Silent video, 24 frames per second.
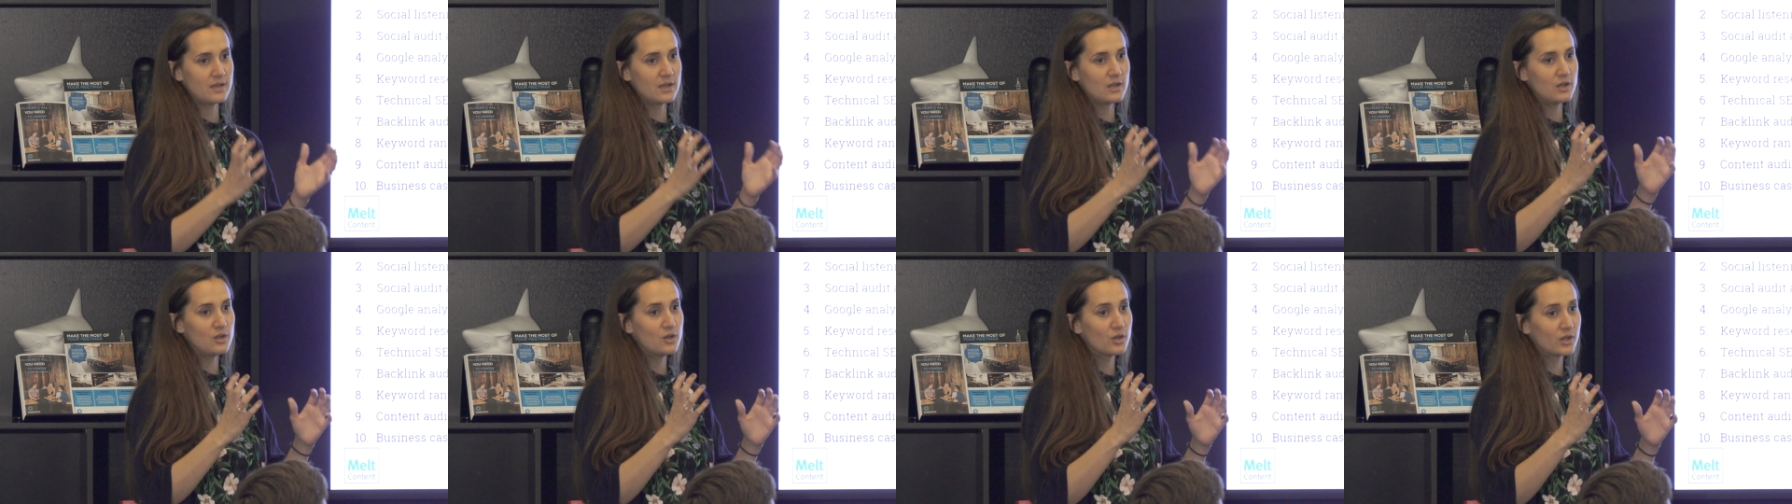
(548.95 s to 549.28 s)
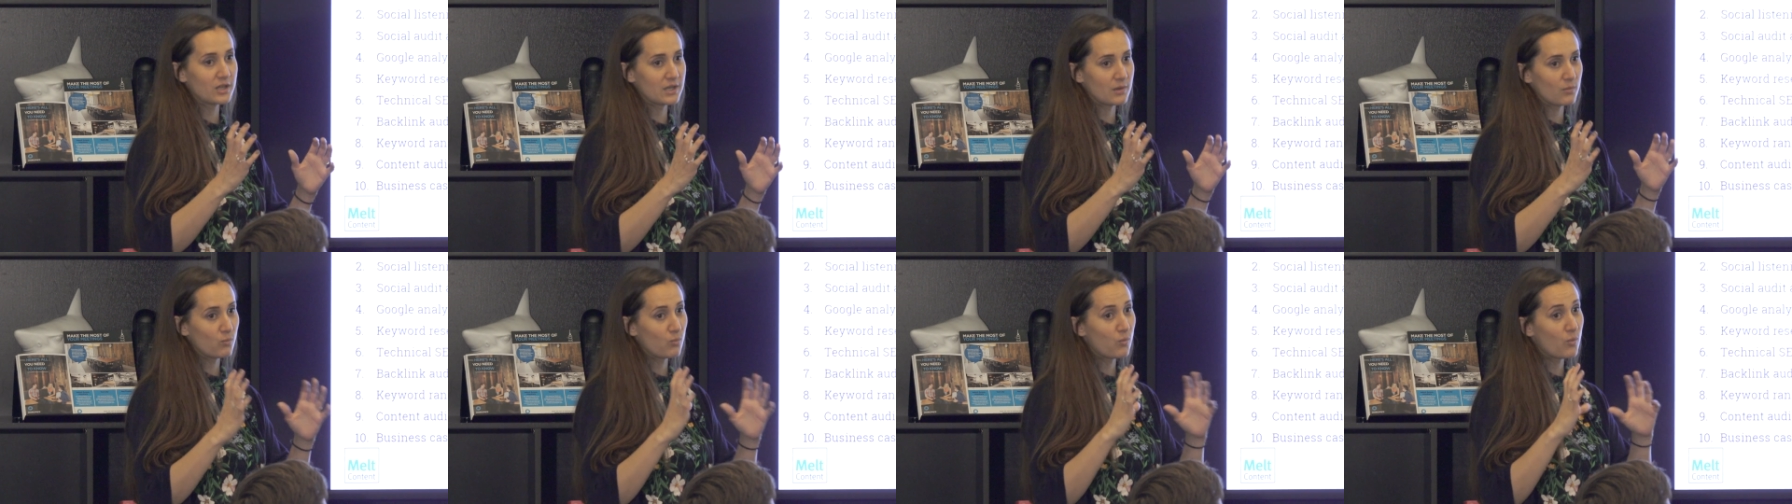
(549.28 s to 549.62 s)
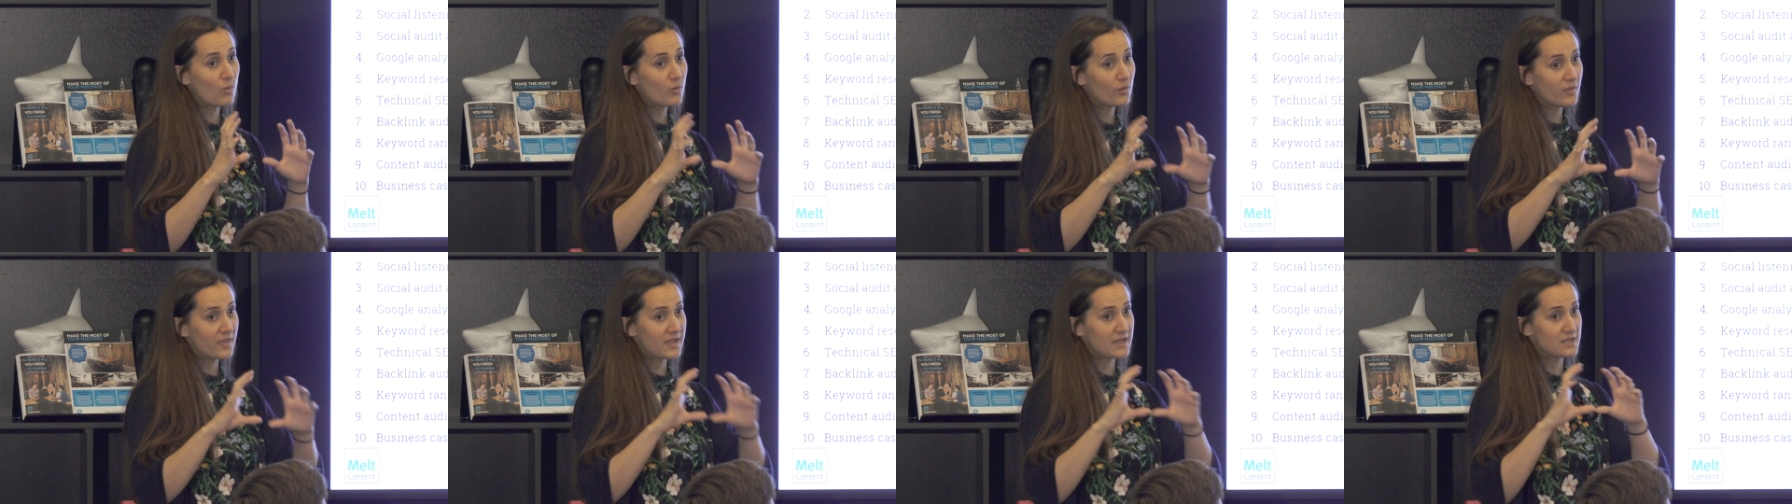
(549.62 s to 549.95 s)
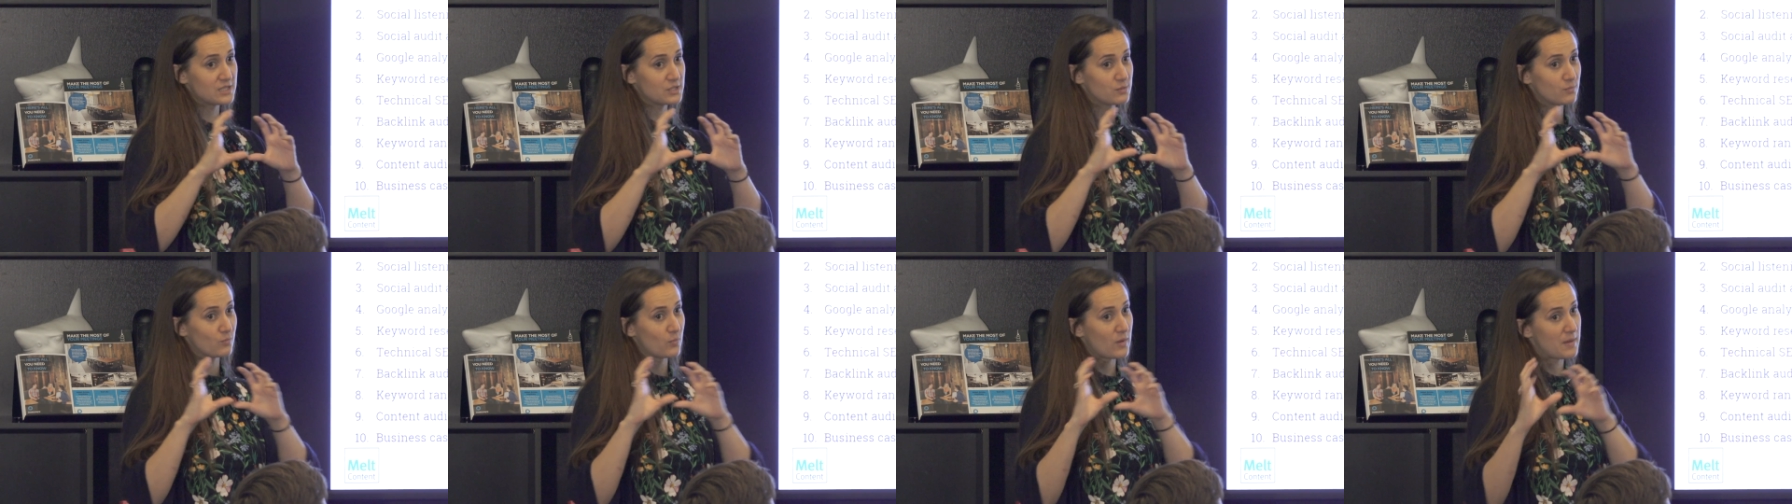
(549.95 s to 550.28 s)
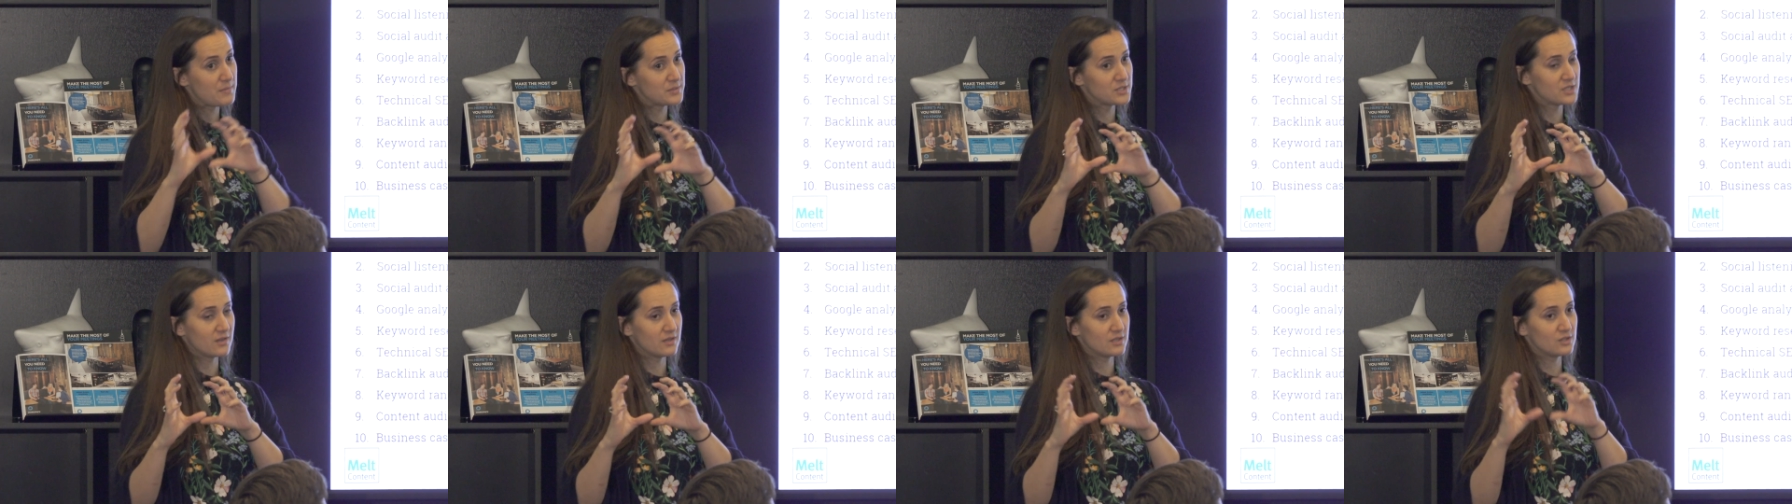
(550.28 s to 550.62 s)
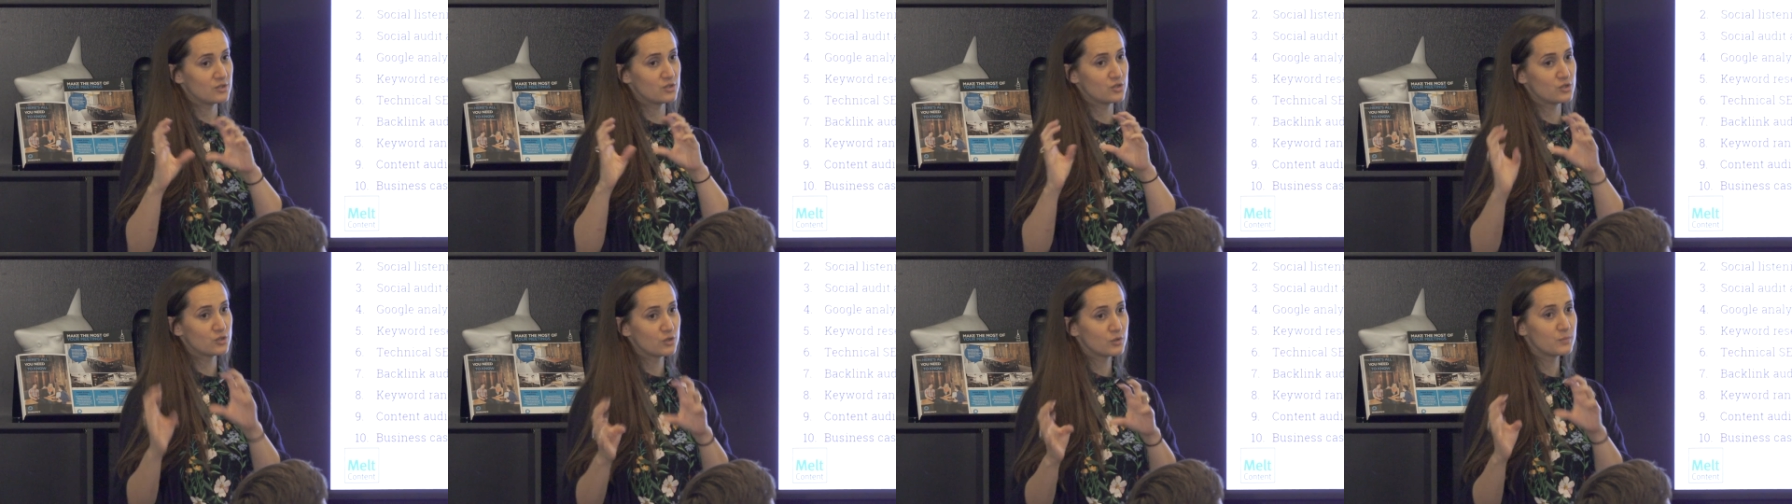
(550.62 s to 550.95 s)
look at what their
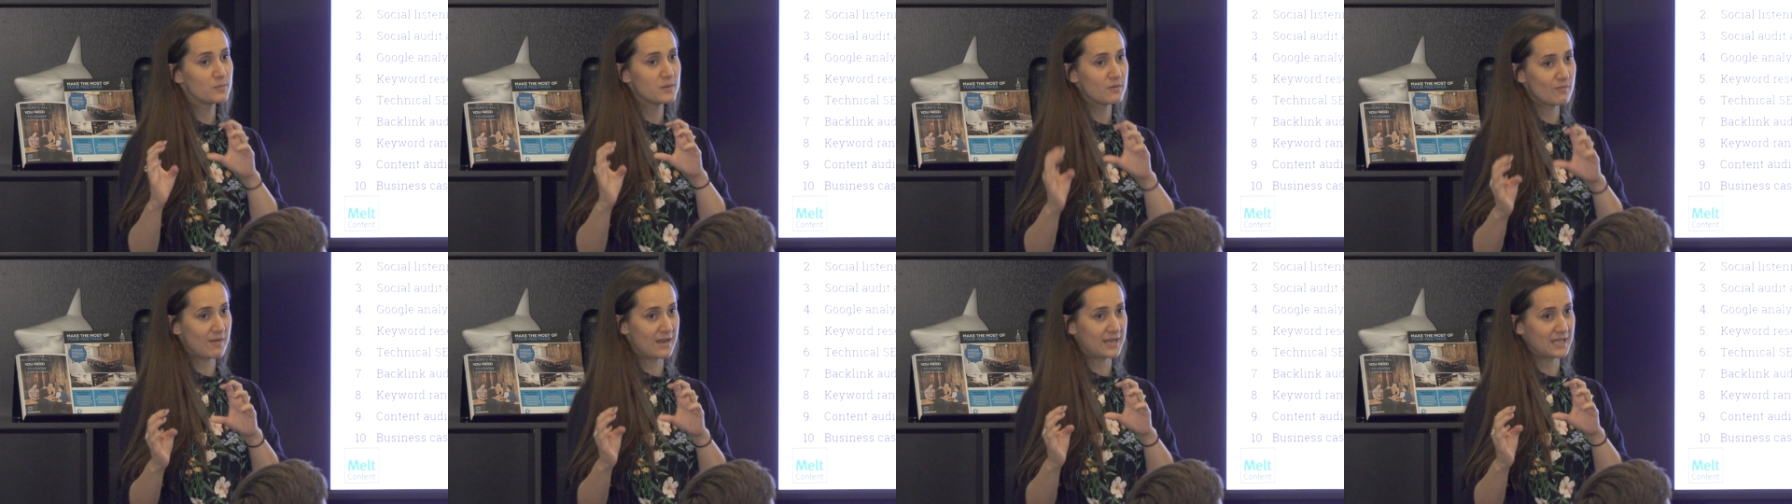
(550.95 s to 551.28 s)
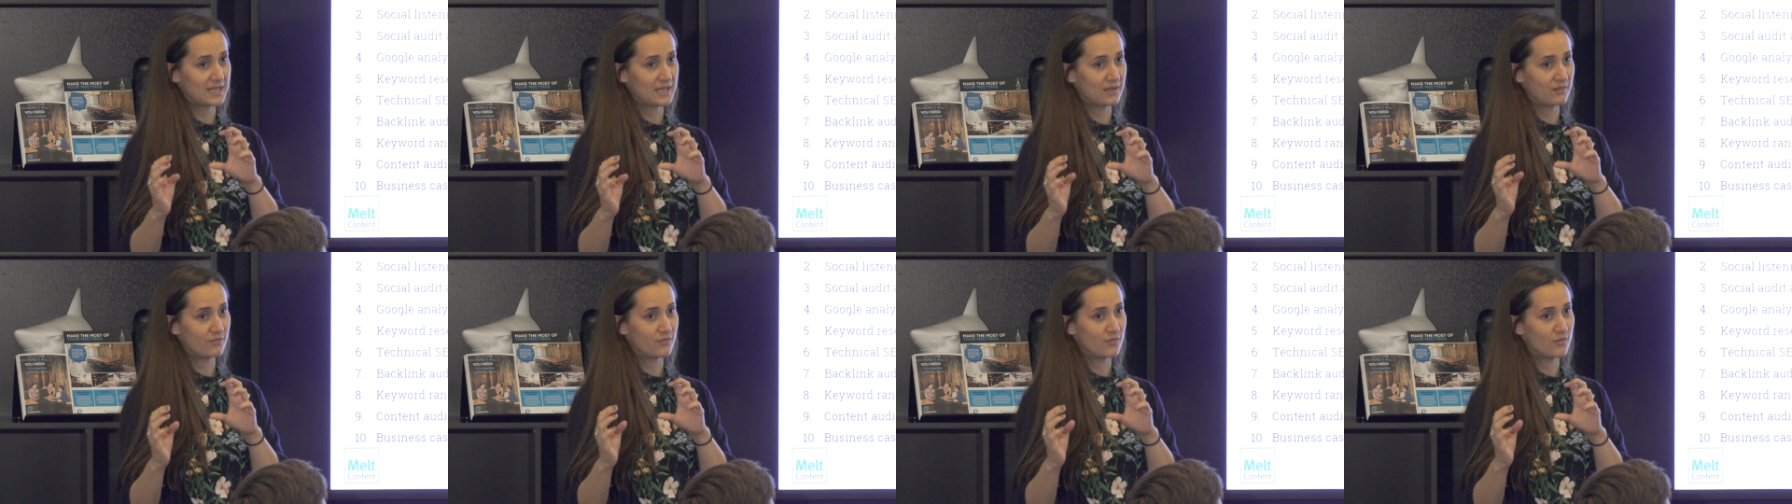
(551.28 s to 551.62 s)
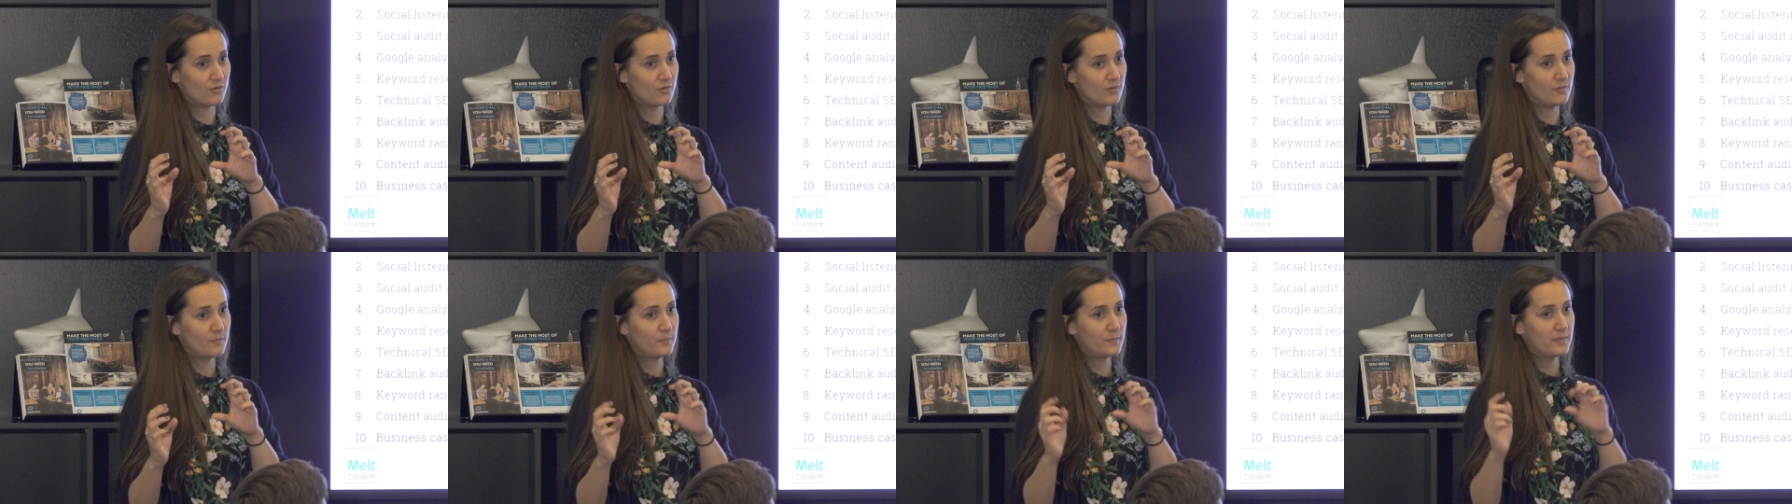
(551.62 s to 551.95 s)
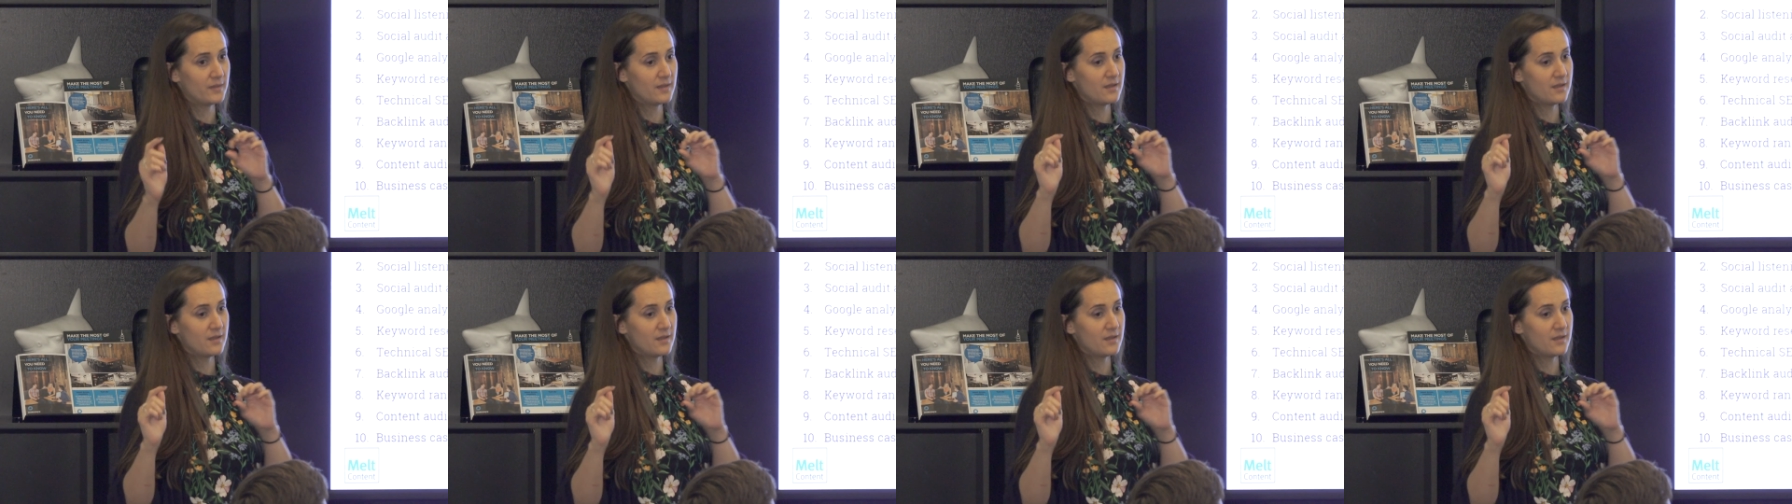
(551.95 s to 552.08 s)
website should be ranking for,